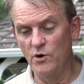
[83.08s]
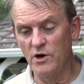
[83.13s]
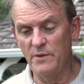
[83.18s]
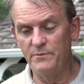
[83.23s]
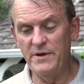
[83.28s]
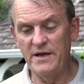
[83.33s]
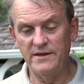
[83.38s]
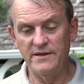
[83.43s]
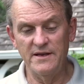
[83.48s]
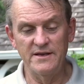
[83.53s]
want
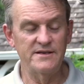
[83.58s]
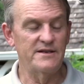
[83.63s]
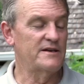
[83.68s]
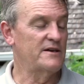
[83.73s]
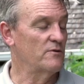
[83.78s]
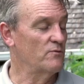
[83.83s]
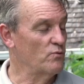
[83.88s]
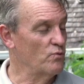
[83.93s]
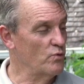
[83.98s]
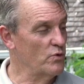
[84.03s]
to pick things that
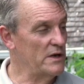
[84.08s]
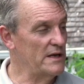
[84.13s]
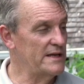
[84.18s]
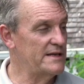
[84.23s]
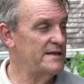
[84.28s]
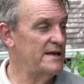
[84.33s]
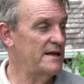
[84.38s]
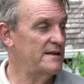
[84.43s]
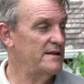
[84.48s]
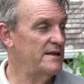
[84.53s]
can really
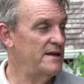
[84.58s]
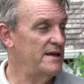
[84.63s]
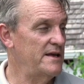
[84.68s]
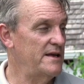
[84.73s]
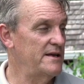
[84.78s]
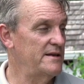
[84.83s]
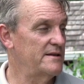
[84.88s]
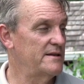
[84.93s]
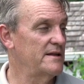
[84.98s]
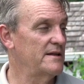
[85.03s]
take the
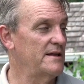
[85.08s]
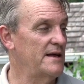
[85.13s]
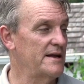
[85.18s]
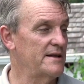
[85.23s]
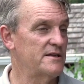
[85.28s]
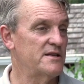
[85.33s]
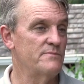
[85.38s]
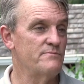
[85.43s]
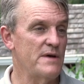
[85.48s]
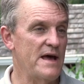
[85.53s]
heat,
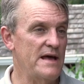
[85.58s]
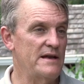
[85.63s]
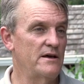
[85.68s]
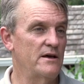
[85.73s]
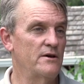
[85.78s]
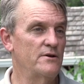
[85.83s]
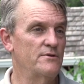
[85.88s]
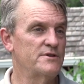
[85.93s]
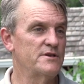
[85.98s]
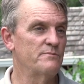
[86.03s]
like
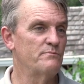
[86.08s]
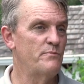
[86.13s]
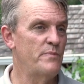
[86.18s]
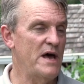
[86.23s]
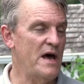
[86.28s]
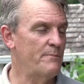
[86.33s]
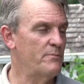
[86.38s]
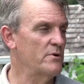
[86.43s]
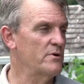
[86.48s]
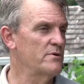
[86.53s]
tomatoes and
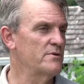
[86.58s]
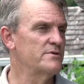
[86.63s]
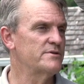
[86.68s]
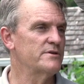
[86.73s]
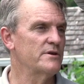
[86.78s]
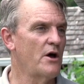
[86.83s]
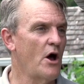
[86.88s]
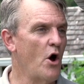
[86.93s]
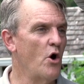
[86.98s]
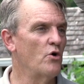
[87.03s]

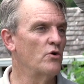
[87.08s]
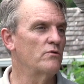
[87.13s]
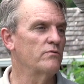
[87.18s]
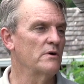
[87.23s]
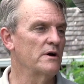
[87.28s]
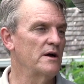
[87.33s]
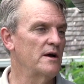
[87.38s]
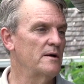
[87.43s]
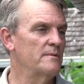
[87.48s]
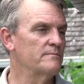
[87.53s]
peppers,
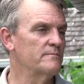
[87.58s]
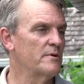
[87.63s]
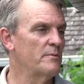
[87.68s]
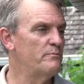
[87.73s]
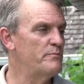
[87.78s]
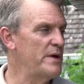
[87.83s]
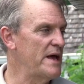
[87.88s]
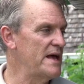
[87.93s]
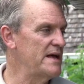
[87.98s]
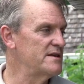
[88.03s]
okra,
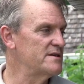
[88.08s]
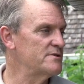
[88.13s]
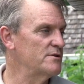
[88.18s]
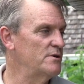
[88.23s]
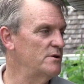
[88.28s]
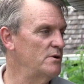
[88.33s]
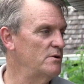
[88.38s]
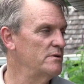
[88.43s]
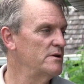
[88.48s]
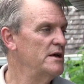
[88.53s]

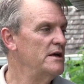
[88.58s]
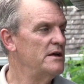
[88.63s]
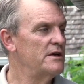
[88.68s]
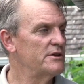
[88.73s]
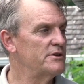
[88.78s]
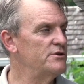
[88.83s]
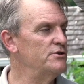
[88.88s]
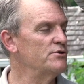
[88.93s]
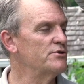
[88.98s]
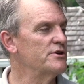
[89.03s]
basil,
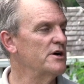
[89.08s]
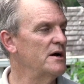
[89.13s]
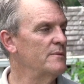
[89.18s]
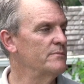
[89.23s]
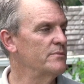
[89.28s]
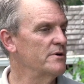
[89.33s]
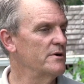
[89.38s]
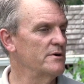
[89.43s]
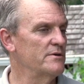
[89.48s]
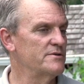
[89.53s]

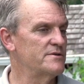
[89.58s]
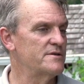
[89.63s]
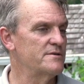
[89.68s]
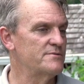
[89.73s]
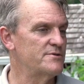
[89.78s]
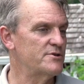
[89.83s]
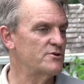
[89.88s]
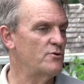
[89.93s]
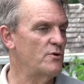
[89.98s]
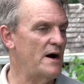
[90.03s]
cucumbers,
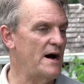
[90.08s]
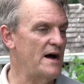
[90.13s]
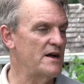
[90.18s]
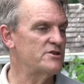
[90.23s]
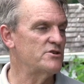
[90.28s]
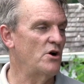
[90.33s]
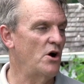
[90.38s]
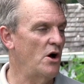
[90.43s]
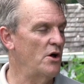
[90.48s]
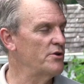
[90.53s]

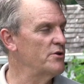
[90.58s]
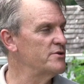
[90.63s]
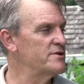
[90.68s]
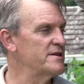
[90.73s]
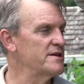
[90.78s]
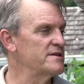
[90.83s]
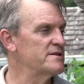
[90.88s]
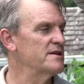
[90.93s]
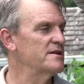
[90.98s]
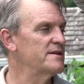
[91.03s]
squash, all those
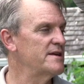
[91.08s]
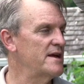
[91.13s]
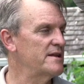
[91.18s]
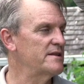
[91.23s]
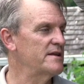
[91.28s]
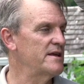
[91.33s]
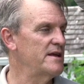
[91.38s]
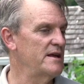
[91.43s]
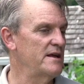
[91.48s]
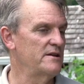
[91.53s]
things can
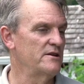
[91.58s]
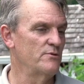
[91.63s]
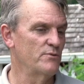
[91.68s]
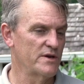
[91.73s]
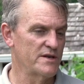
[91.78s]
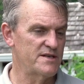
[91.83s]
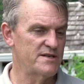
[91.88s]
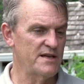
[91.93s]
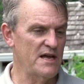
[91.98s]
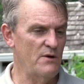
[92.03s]
take the heat. You
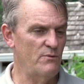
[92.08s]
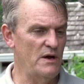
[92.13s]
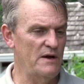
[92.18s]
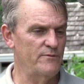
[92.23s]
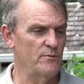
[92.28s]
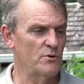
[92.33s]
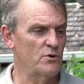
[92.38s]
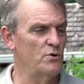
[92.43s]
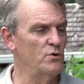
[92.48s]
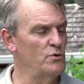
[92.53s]
want to stay away
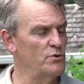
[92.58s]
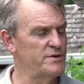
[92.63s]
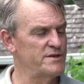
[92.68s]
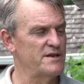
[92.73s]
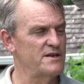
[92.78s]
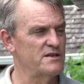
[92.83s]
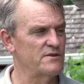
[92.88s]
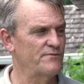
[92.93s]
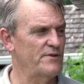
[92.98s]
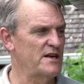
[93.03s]
from cool
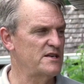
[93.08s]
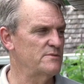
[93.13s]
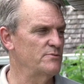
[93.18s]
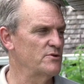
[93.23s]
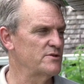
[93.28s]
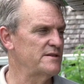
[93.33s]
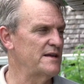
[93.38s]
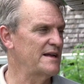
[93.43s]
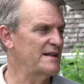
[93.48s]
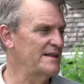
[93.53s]
season
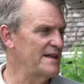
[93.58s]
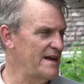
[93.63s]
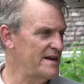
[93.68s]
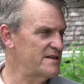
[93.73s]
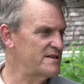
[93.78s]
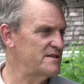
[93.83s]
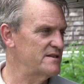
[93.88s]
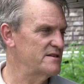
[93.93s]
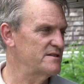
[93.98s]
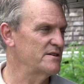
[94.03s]
vegetables like
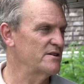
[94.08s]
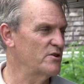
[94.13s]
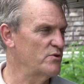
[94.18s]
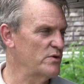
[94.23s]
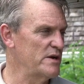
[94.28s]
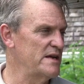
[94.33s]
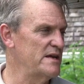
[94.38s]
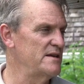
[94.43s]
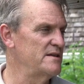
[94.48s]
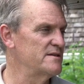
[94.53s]
lettuces and
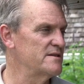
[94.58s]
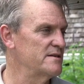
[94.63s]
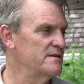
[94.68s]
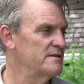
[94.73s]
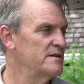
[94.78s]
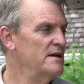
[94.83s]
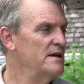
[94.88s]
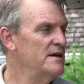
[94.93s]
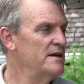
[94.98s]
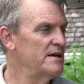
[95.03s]
greens and,
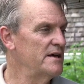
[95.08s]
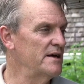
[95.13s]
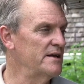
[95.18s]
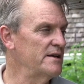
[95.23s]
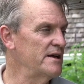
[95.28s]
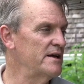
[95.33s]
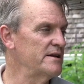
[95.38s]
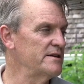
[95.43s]
and